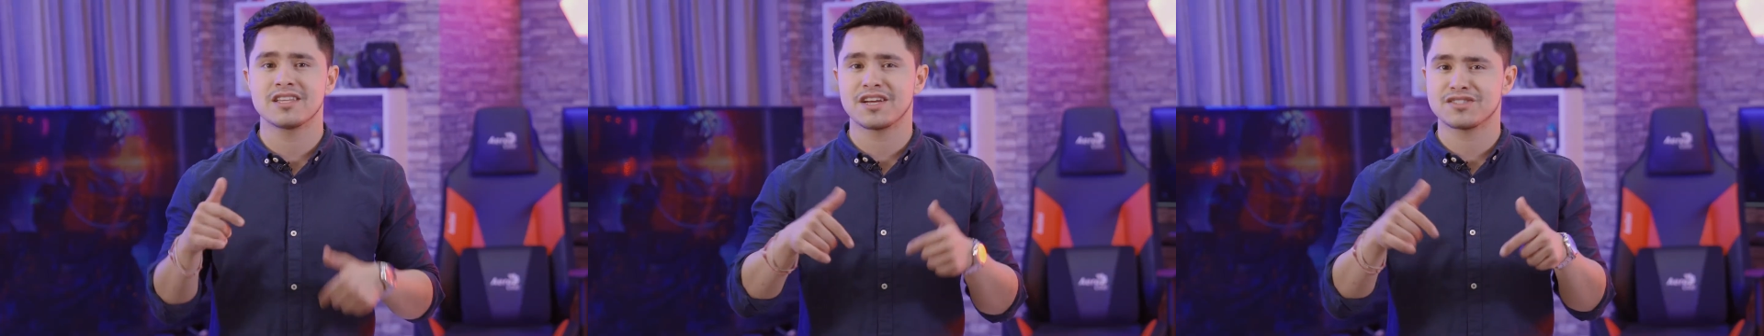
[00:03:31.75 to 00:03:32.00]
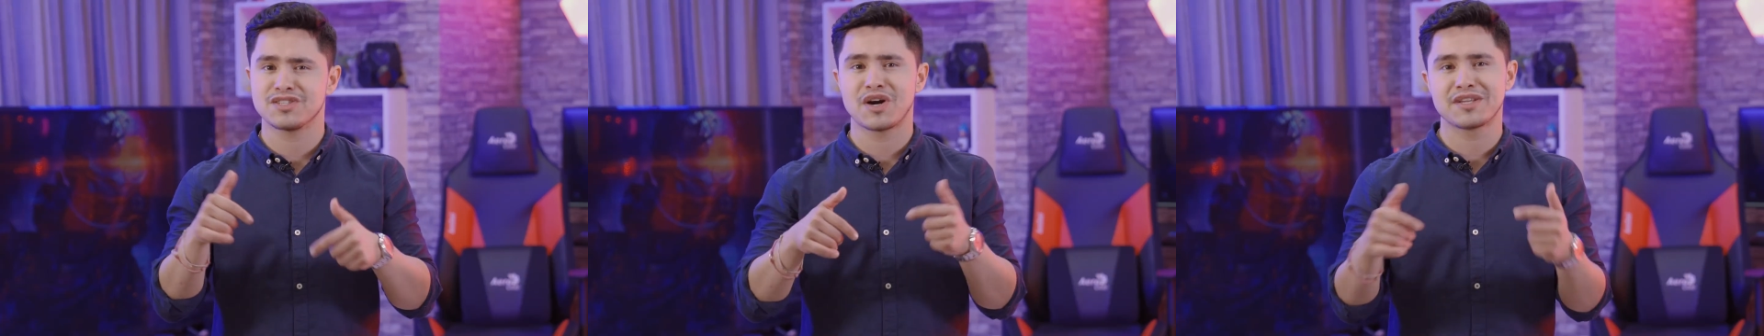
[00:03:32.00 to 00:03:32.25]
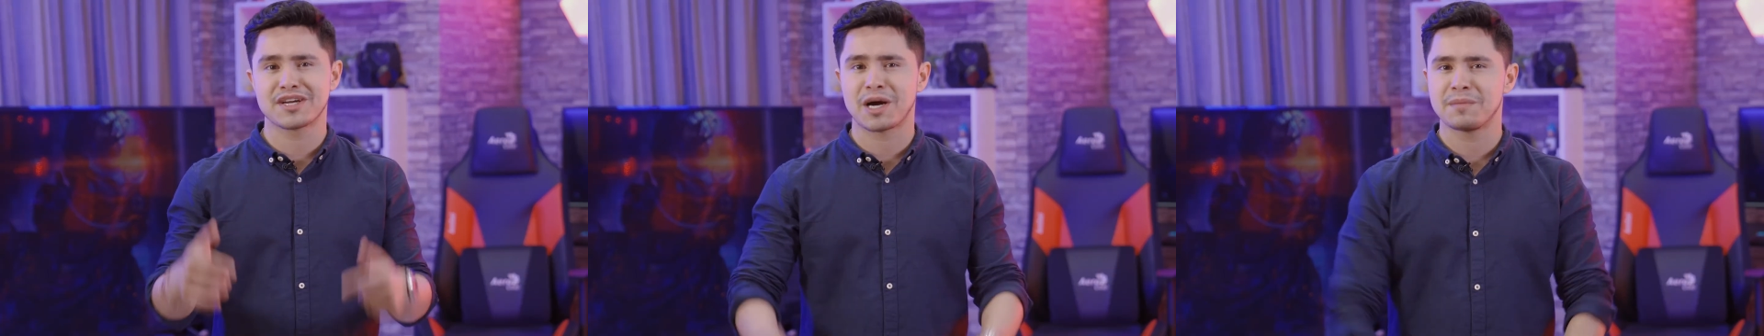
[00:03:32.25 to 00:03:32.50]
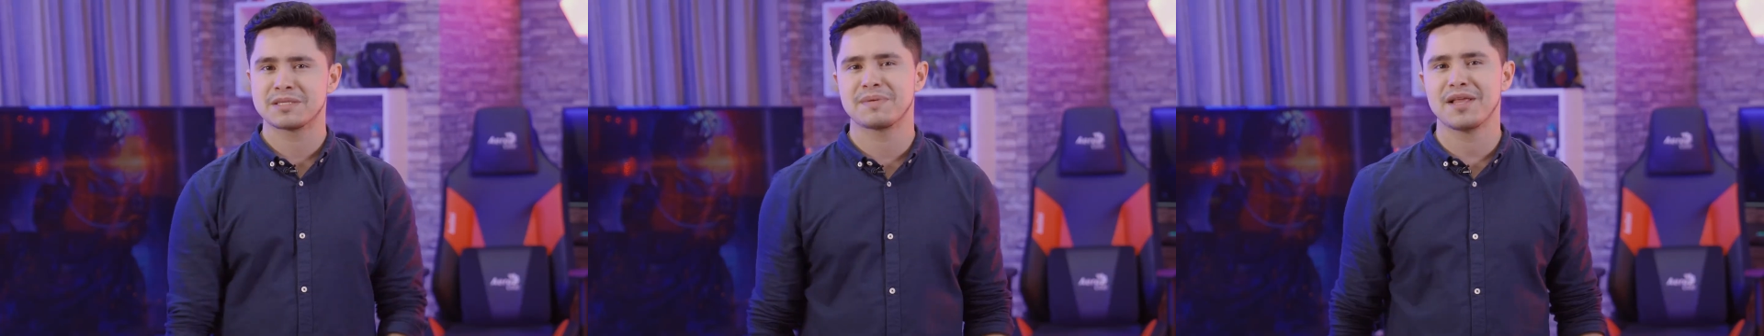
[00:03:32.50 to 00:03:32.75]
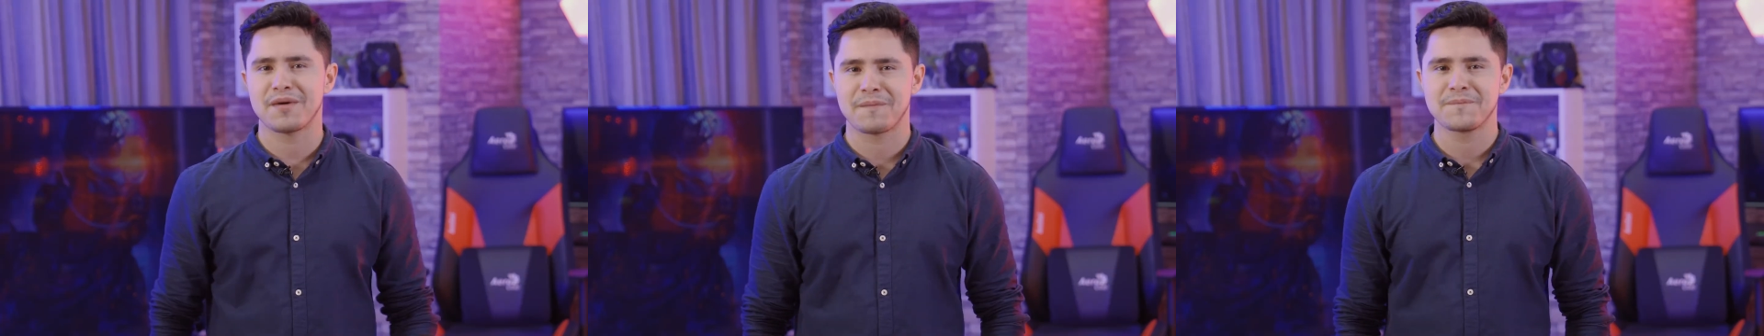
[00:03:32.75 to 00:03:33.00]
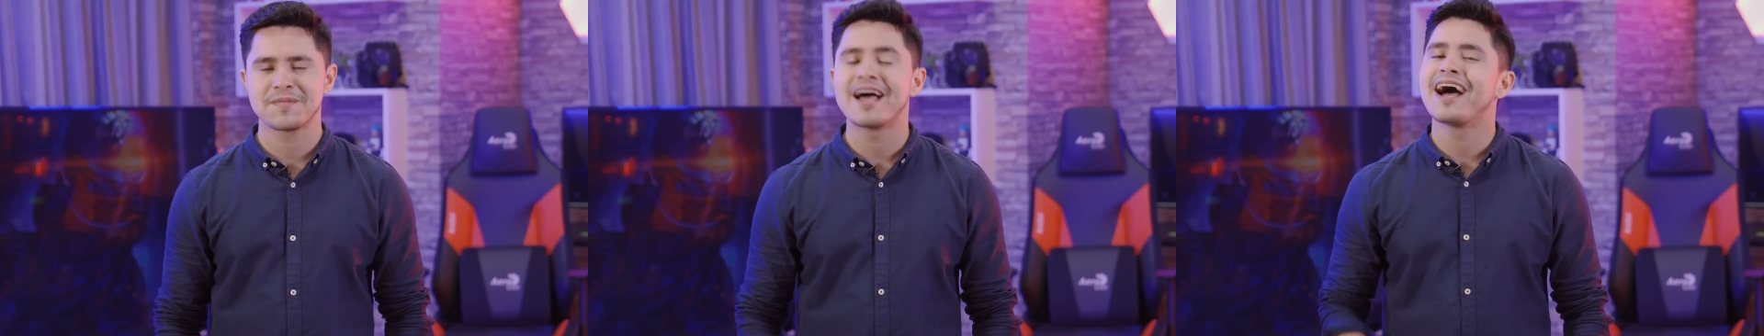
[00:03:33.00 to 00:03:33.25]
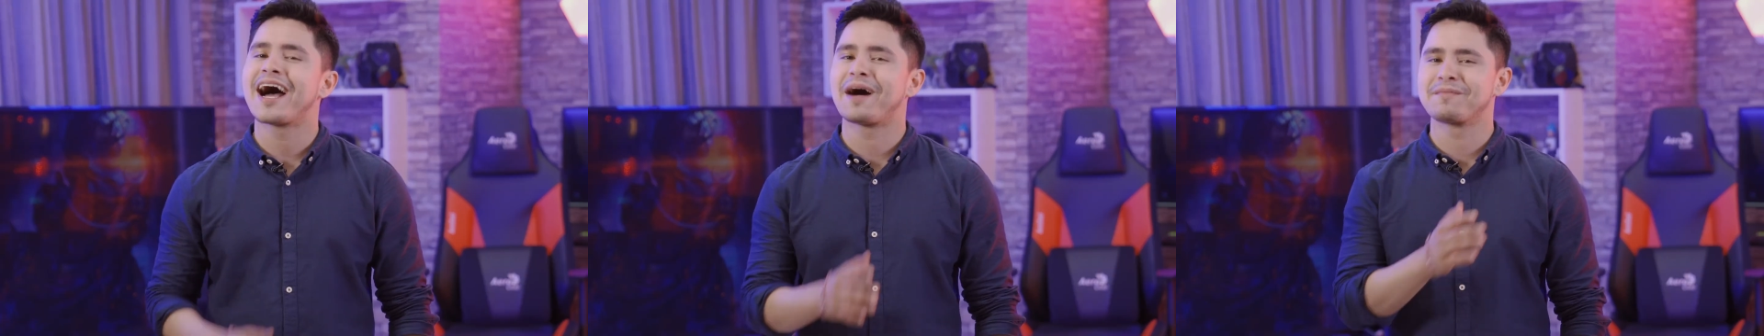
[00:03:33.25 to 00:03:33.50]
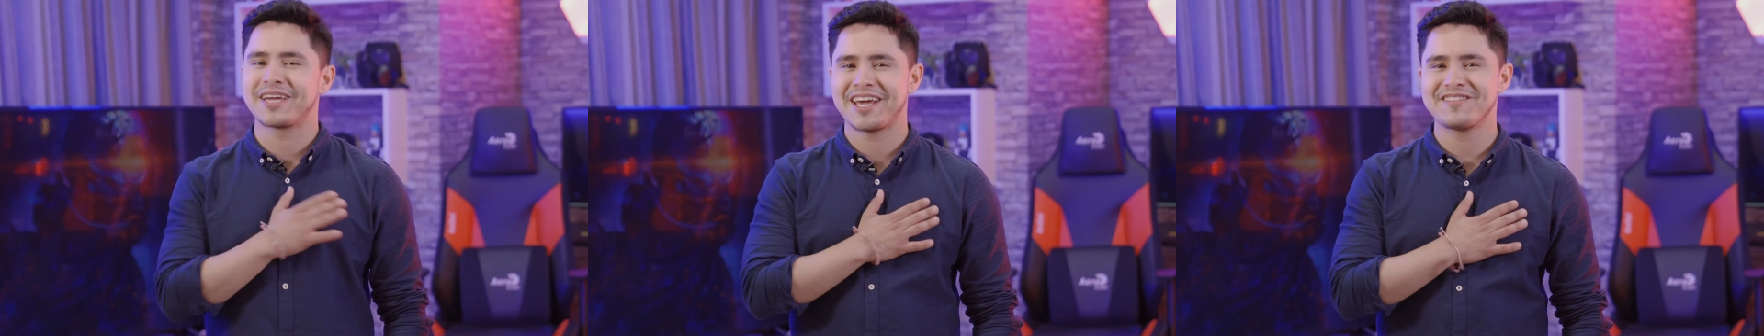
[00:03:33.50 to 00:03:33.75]
let us know in the comments below.
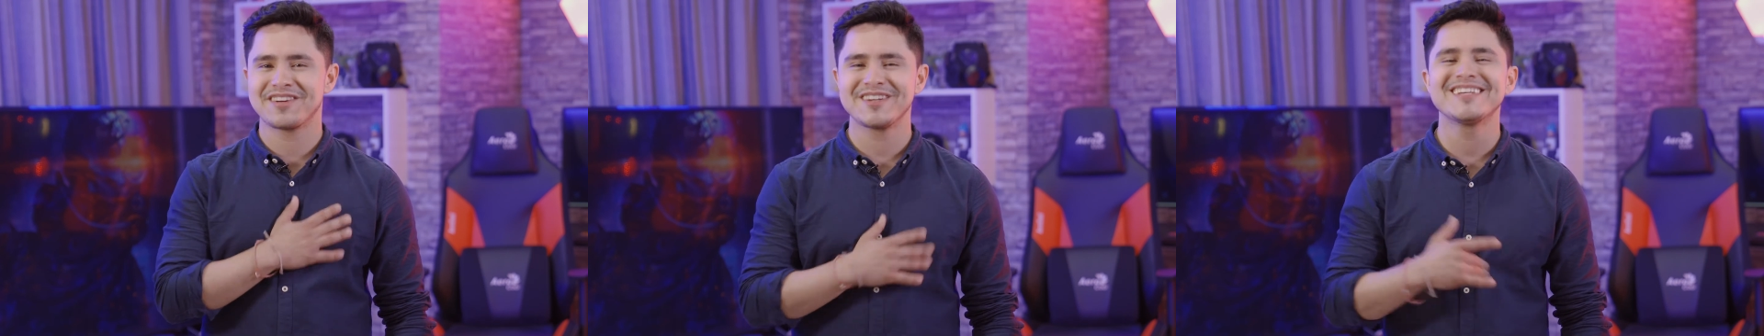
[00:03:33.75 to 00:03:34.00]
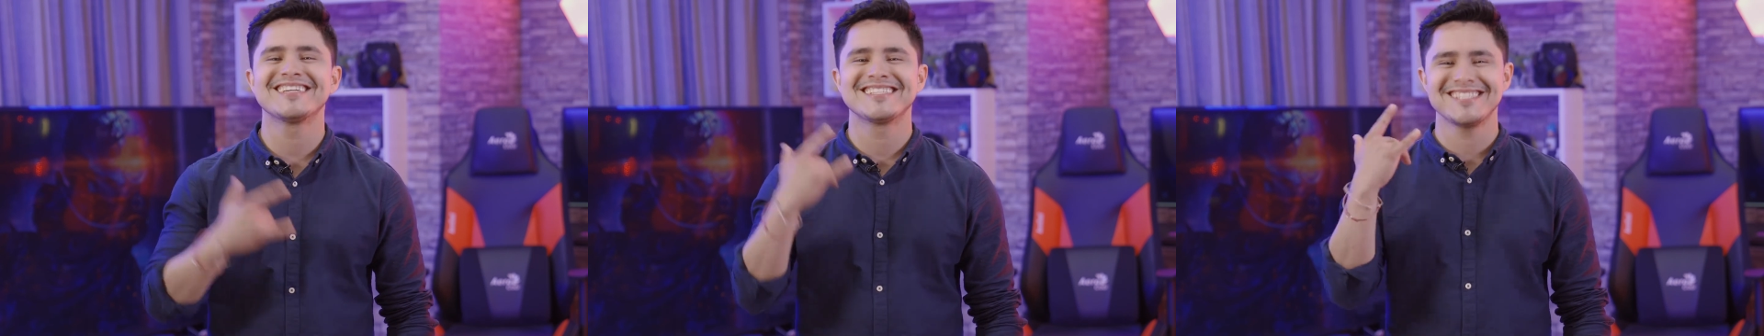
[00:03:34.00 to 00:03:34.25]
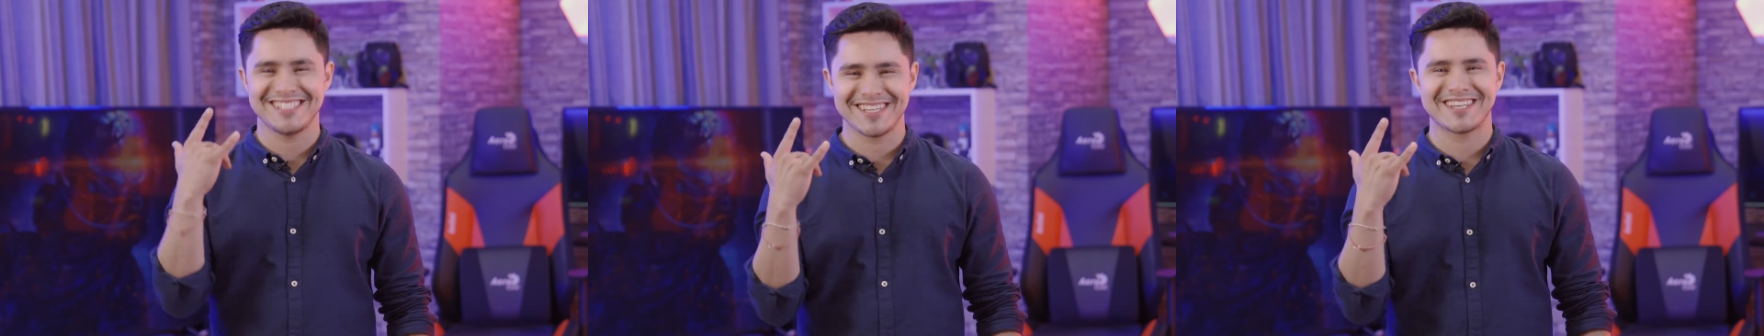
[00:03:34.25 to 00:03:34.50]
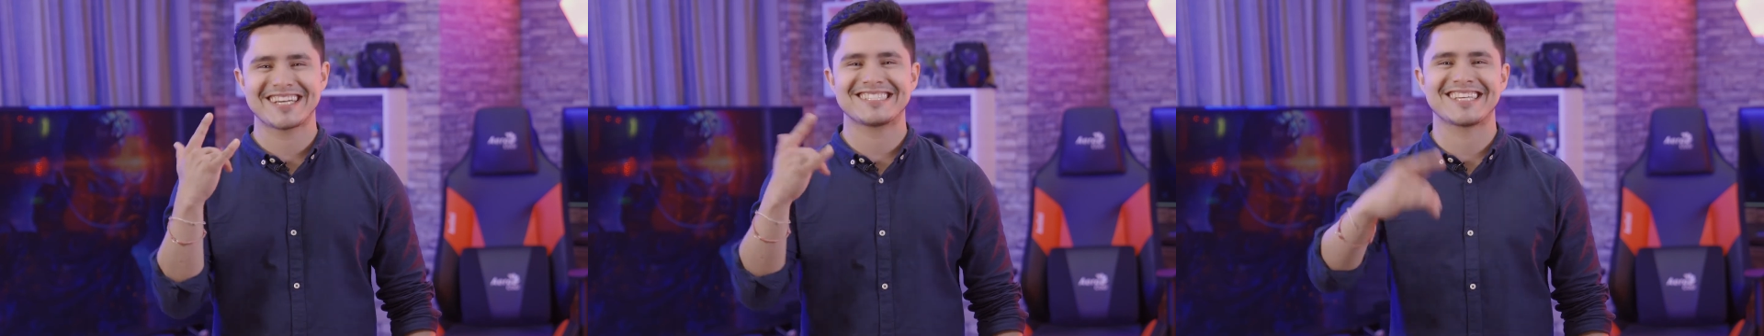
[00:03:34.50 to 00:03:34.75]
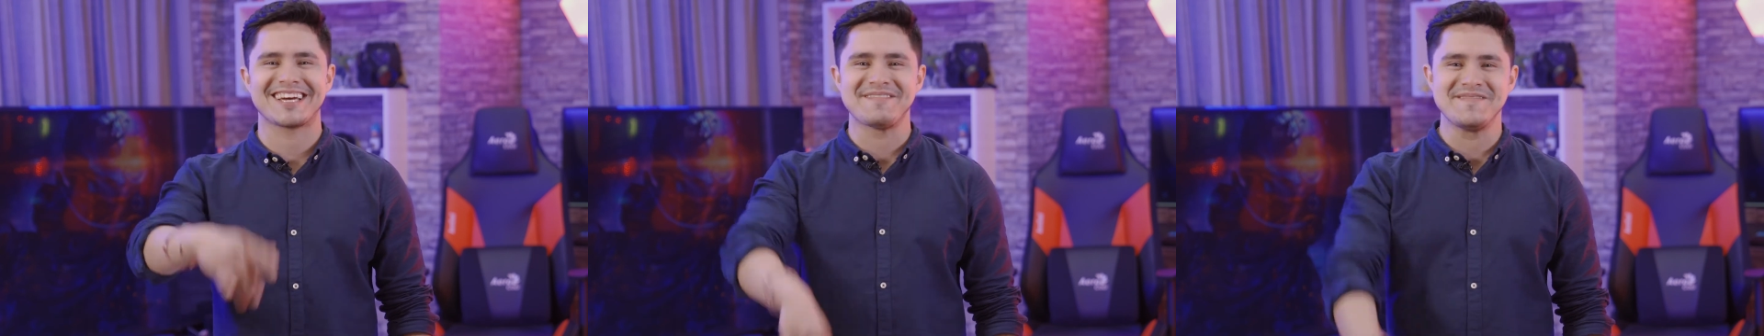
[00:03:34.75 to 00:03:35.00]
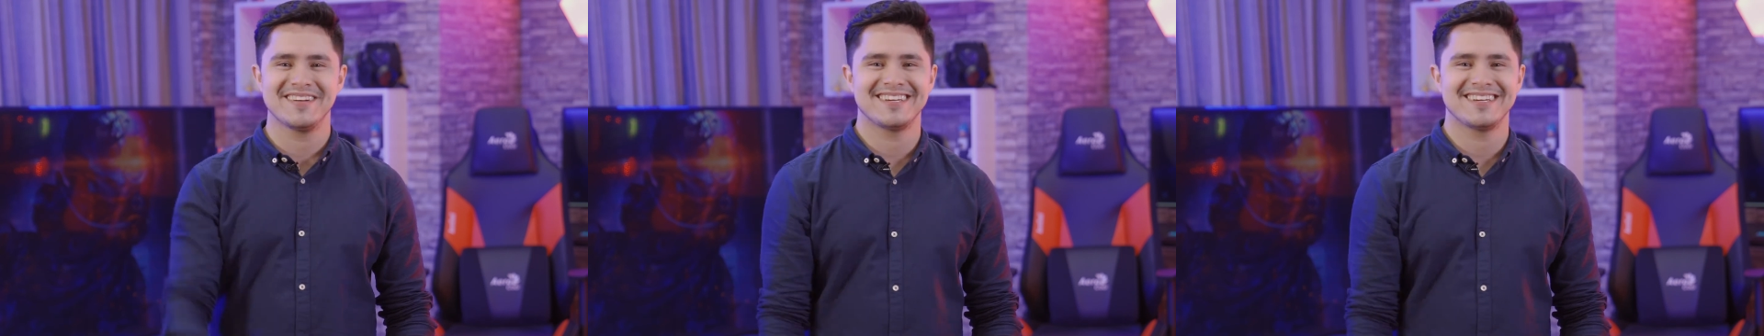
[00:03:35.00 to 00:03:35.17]
I'm Gabriel. See you next time.